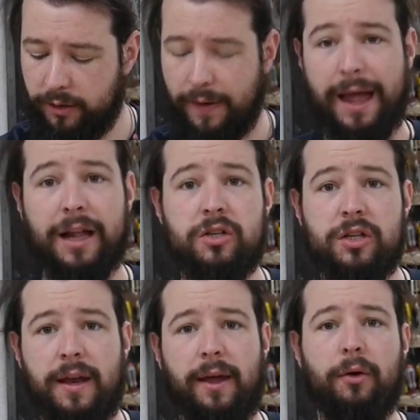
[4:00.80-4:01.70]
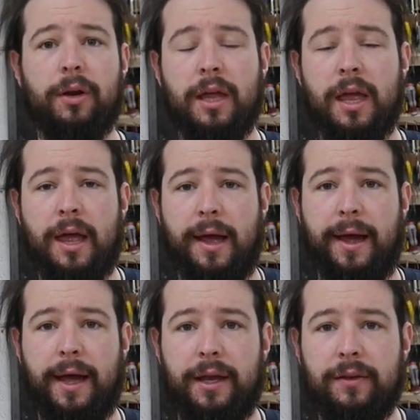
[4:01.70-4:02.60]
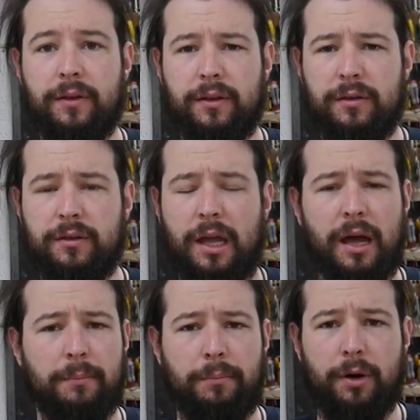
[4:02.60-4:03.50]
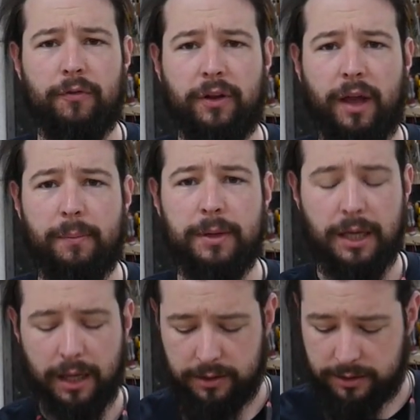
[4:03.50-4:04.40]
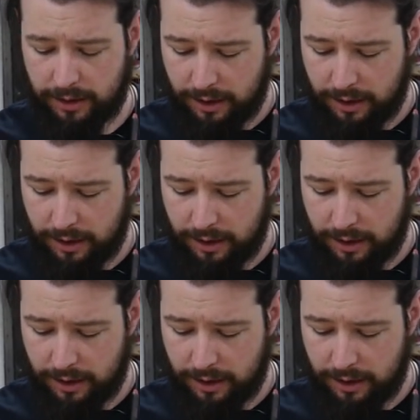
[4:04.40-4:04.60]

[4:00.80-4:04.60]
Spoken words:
hatched it out. And yeah, perfect, happy days.